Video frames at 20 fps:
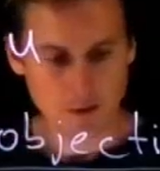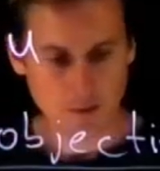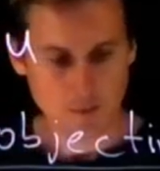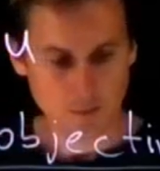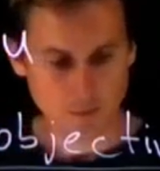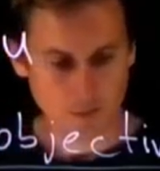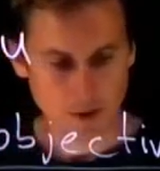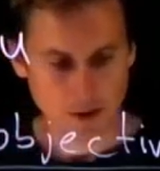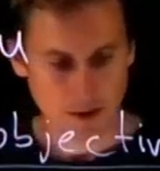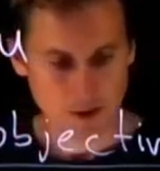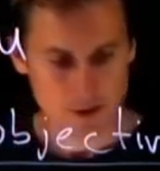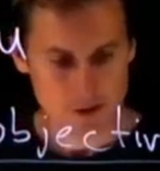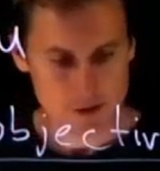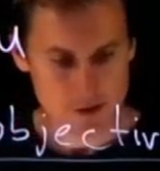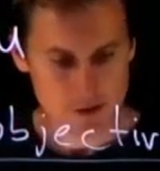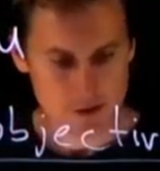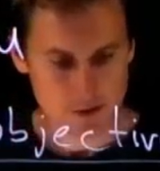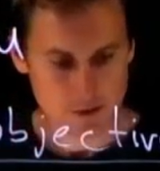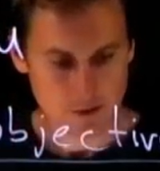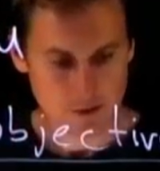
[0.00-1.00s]
minus
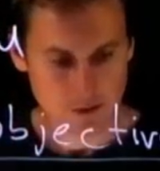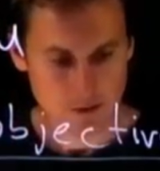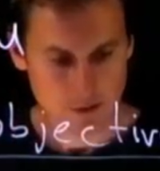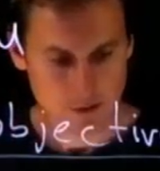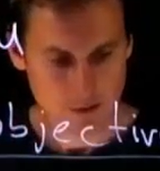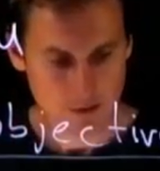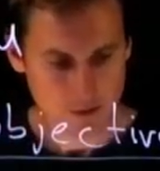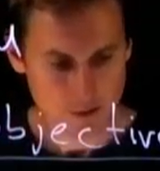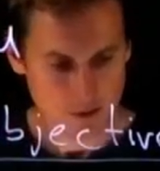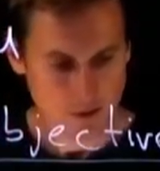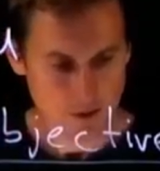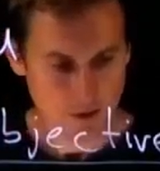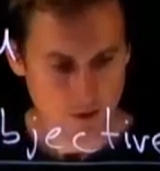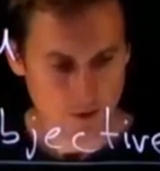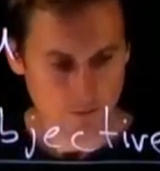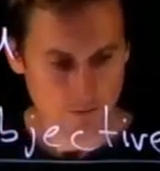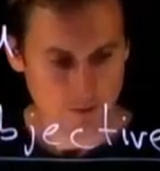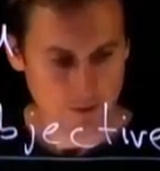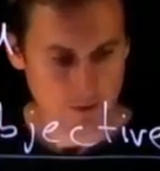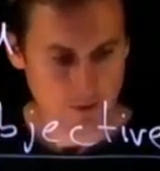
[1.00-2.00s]

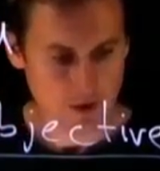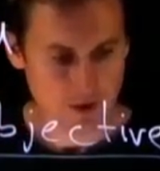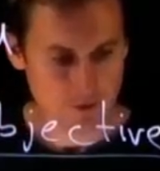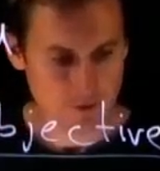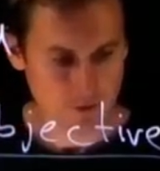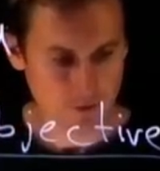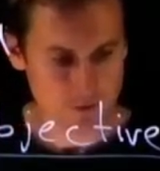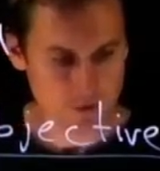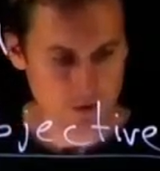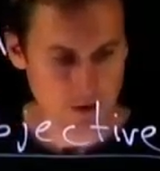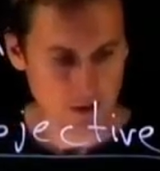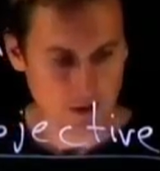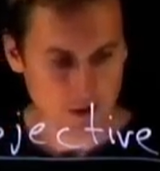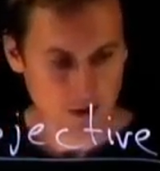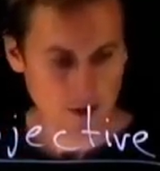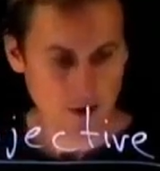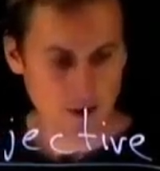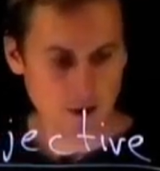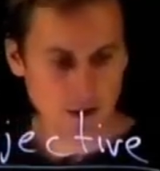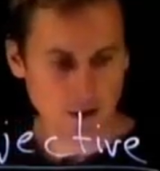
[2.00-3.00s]
v ref of t,
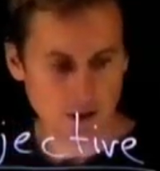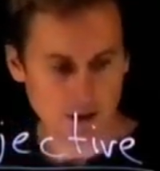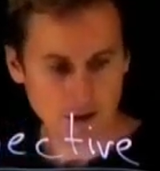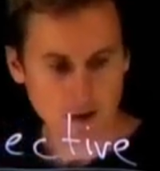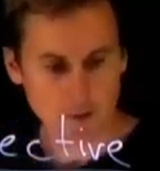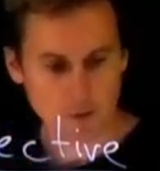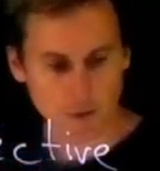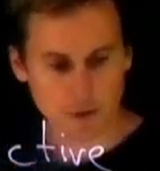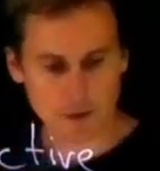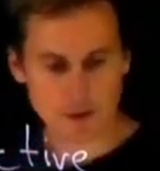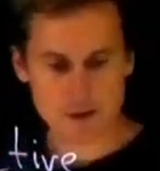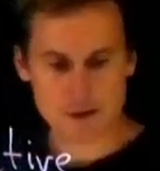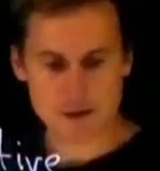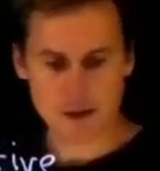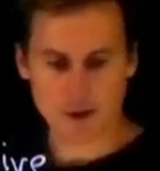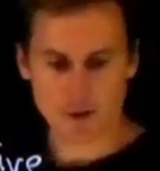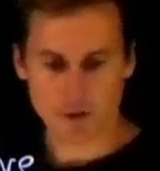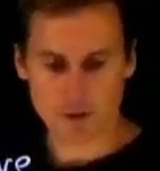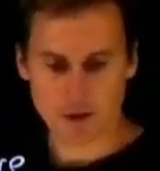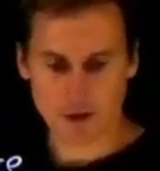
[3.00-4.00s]
and I want this
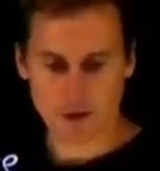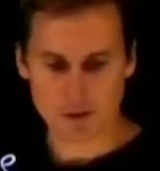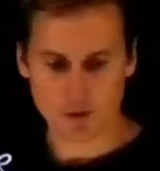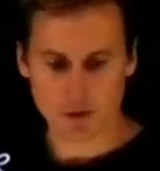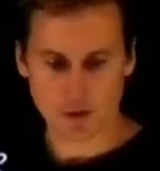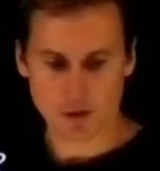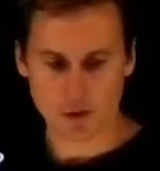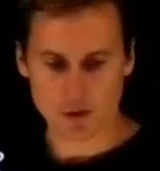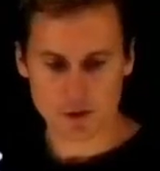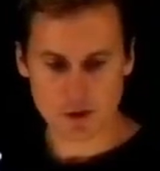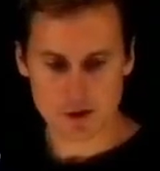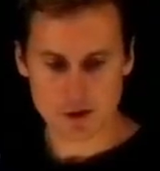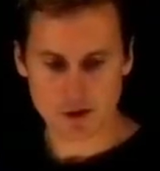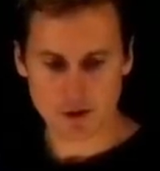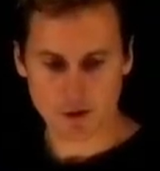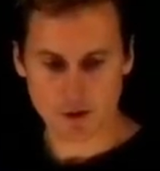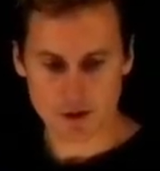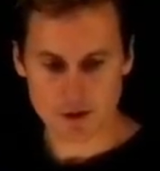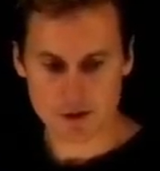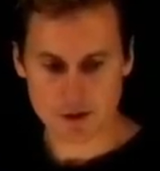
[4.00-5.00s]
error then to go to
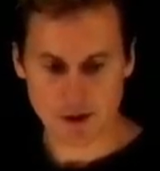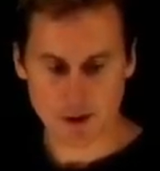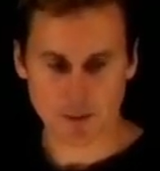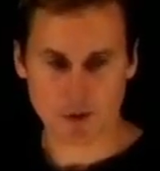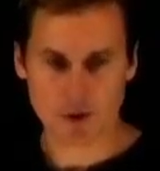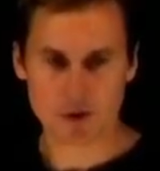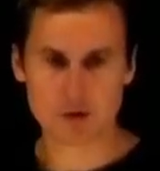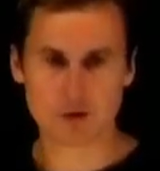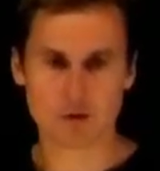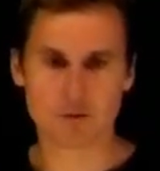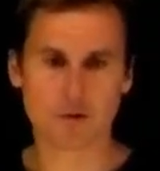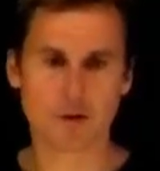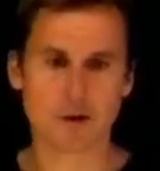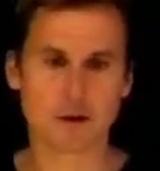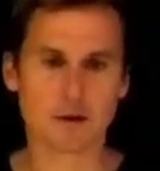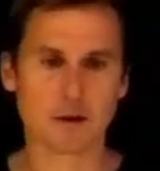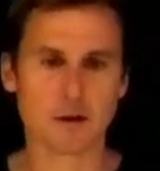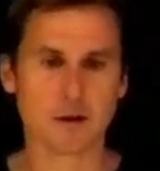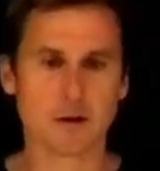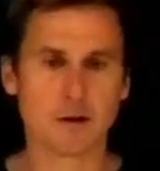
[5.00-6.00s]
0 as time goes to
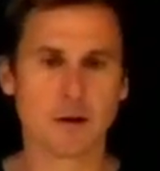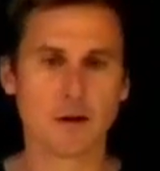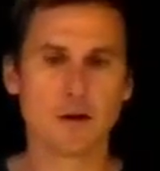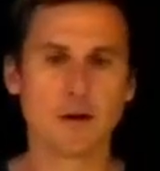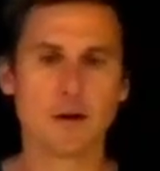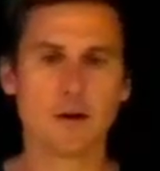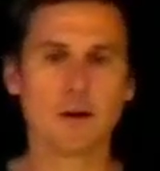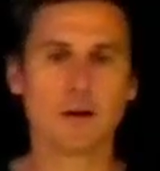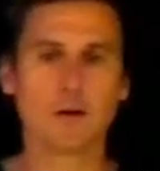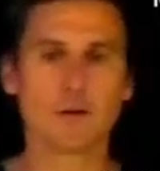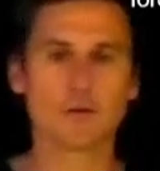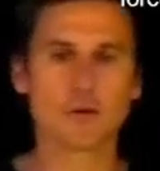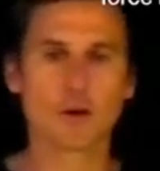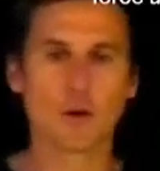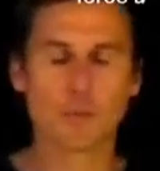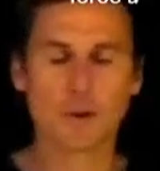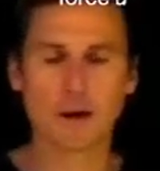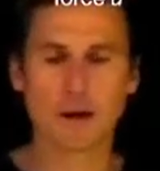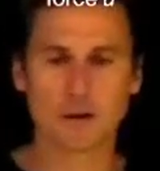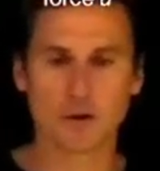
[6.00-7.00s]
infinity.
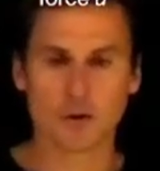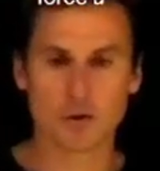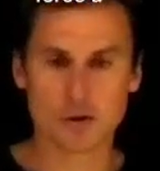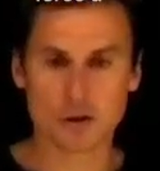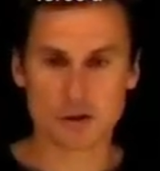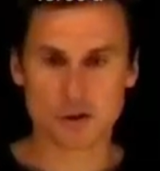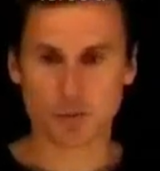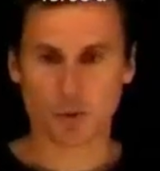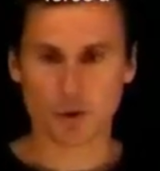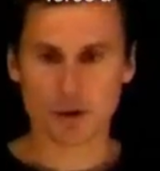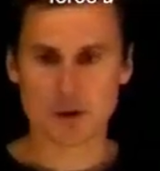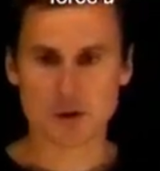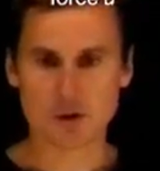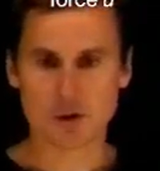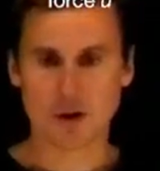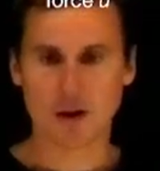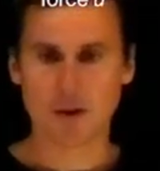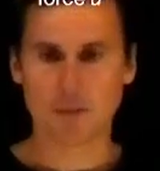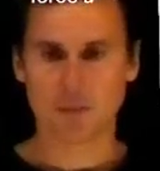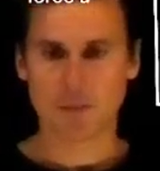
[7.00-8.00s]
Typically, I don't just want this to
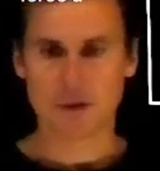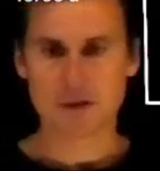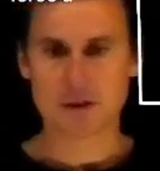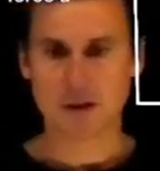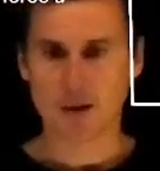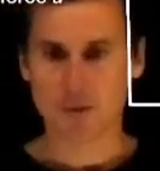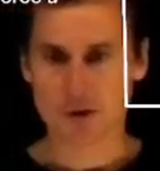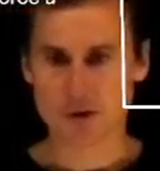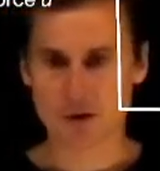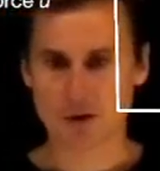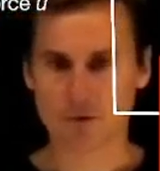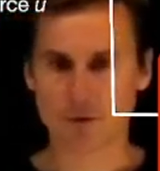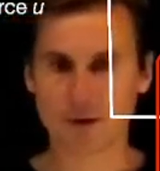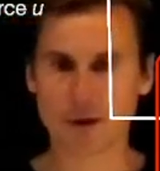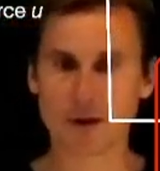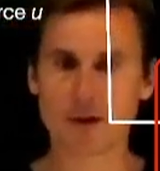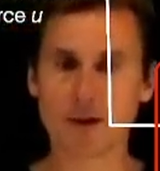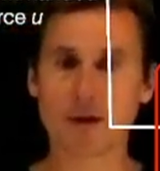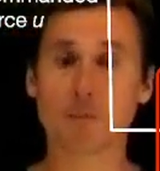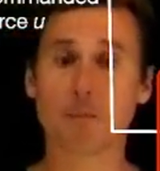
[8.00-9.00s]
happen as time goes to
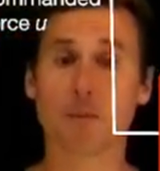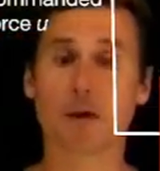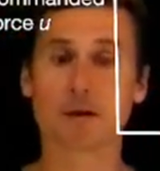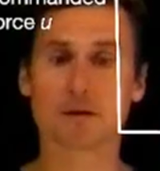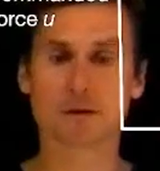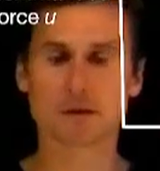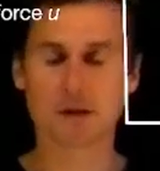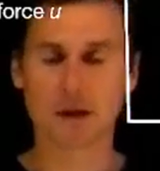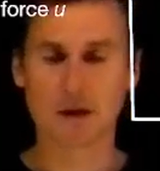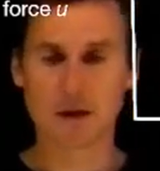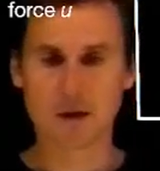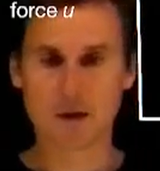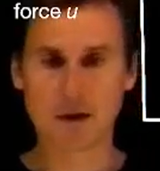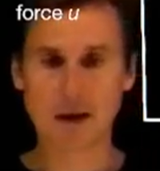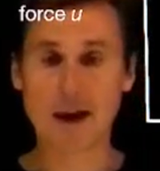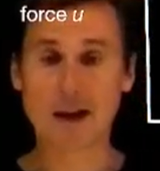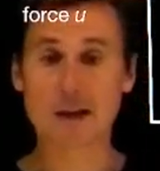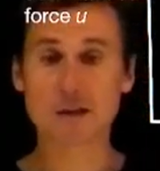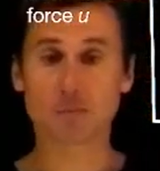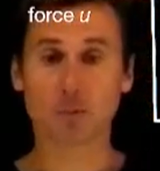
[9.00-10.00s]
infinity, but say
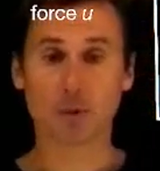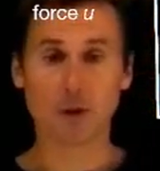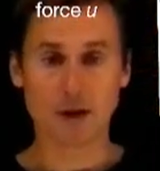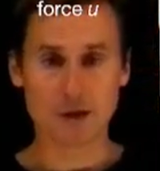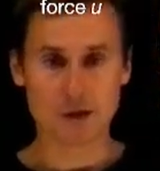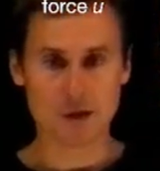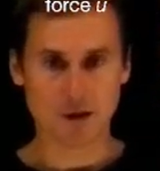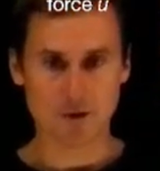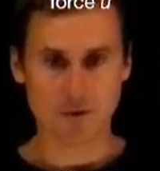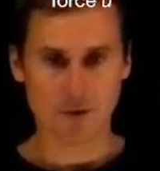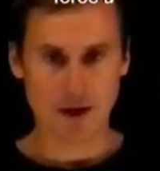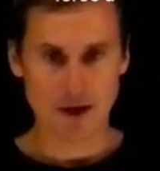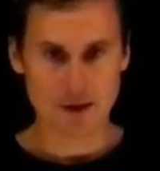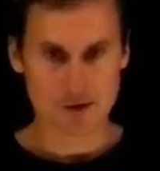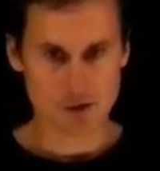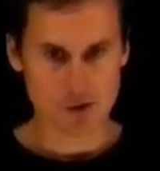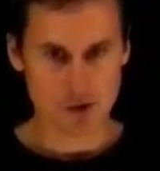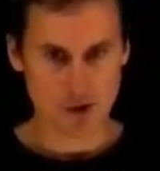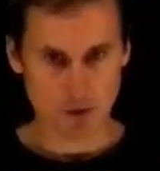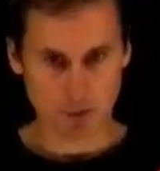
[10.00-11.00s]
exponentially
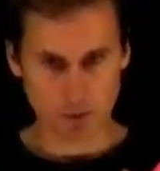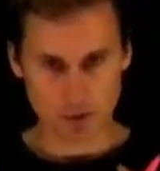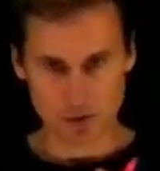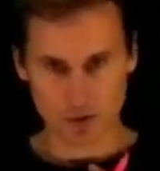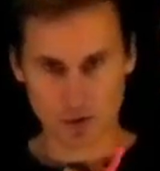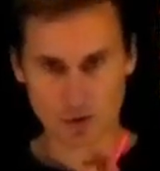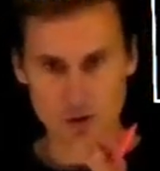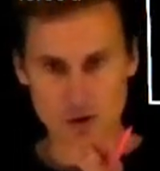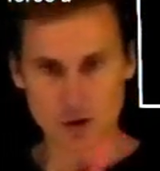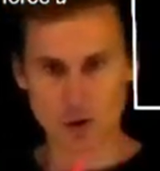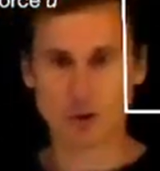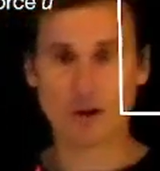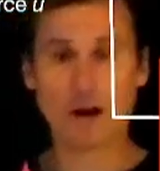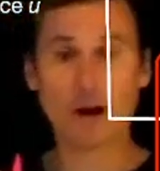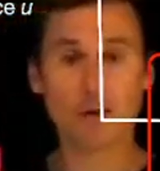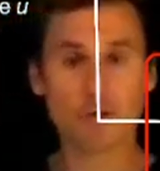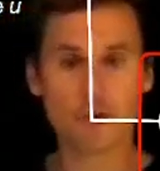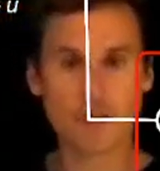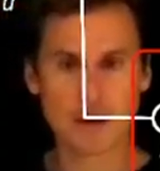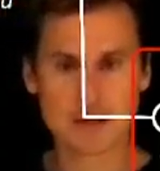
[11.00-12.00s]
fast. So I want to control how
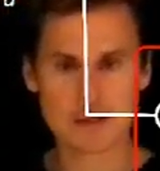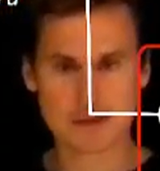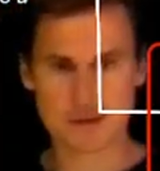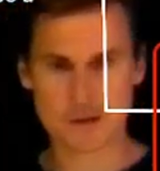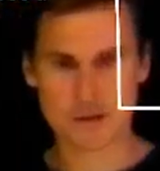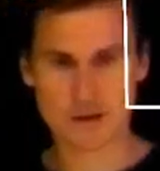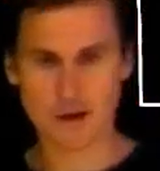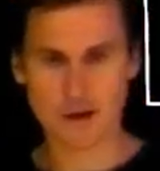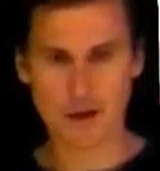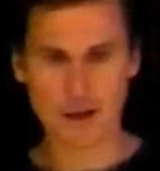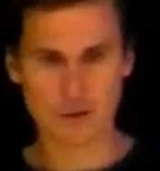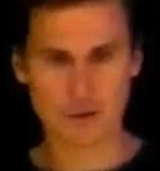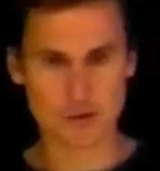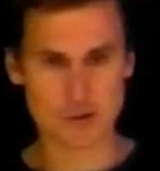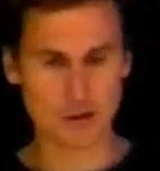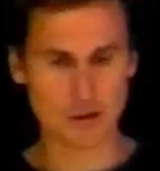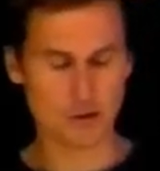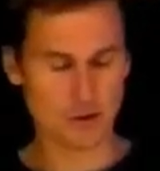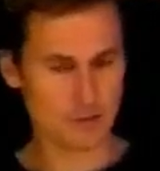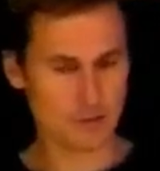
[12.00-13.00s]
fast this decaying to
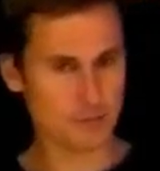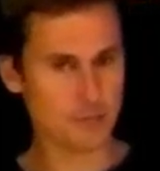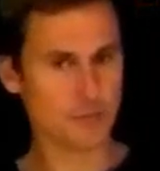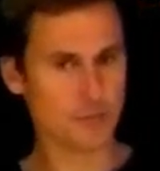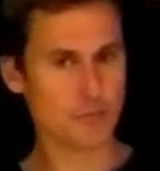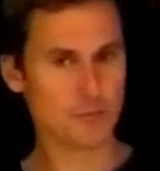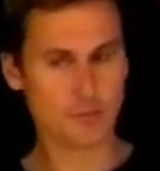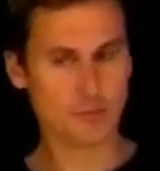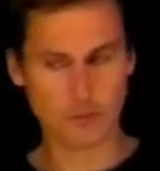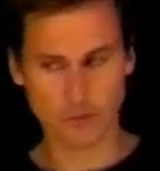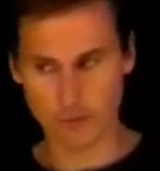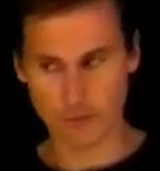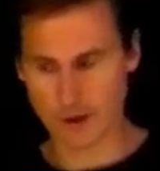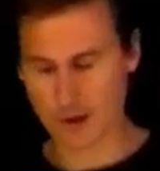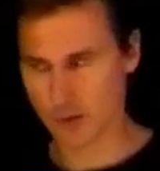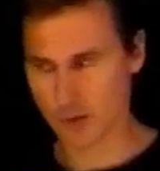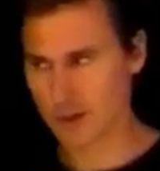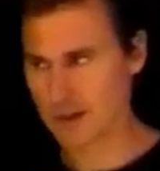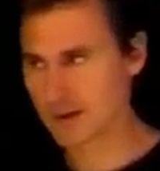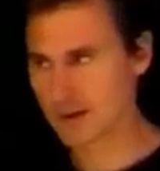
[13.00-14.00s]
0, very
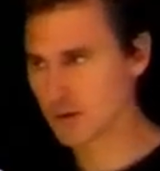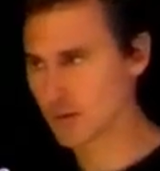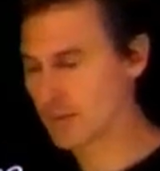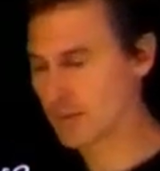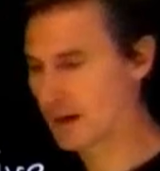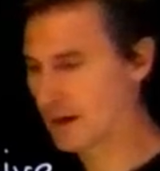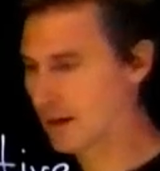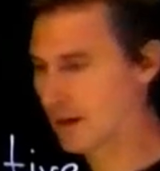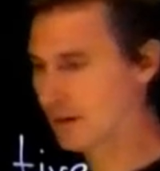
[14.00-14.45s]
quickly typically.